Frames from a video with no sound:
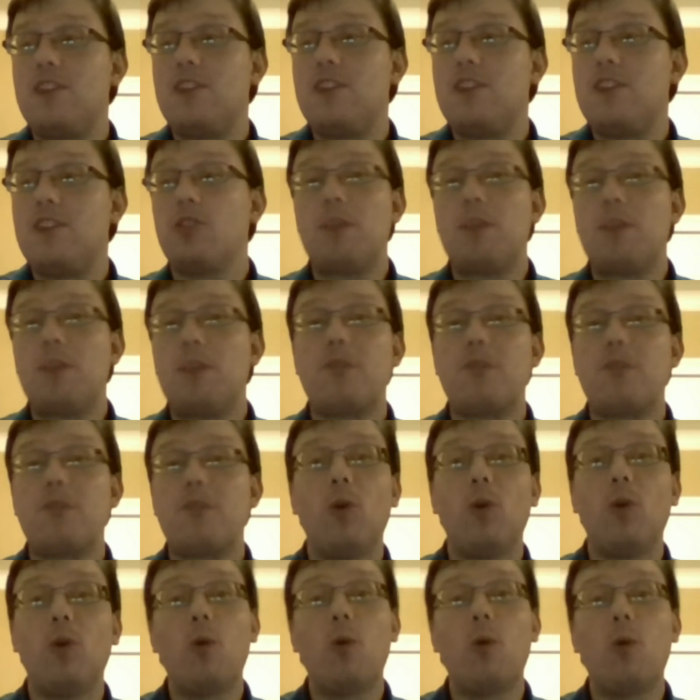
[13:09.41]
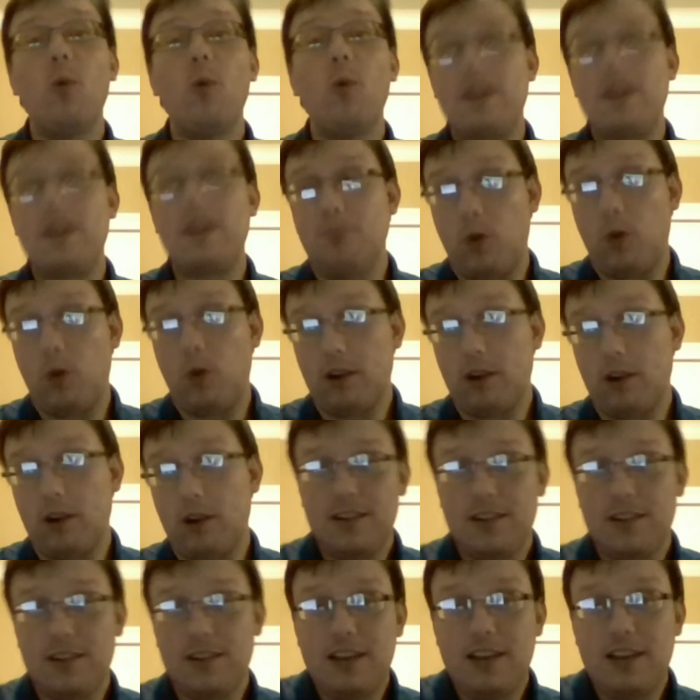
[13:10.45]
number 4 Whitmore
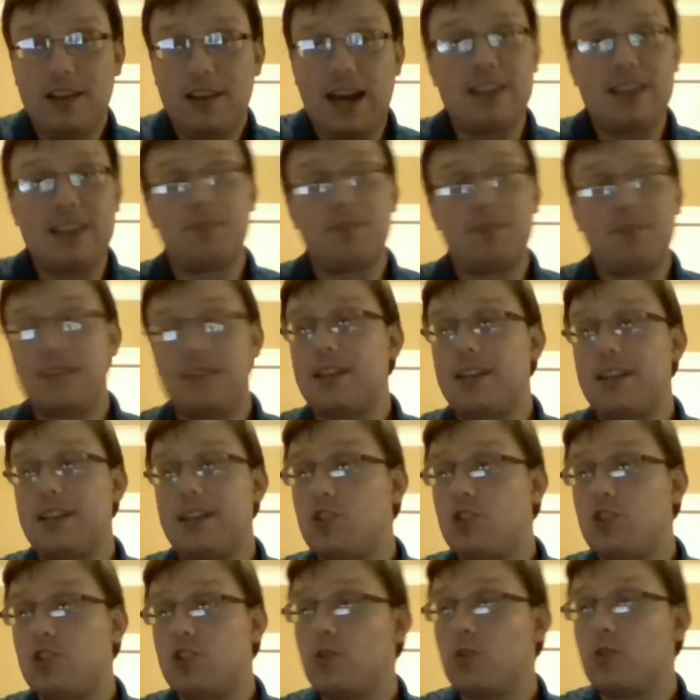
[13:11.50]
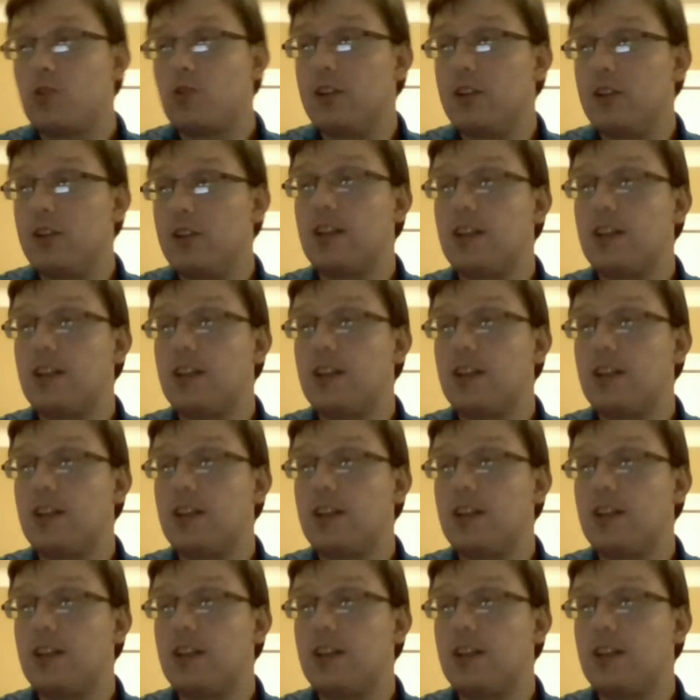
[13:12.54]
as my second choice.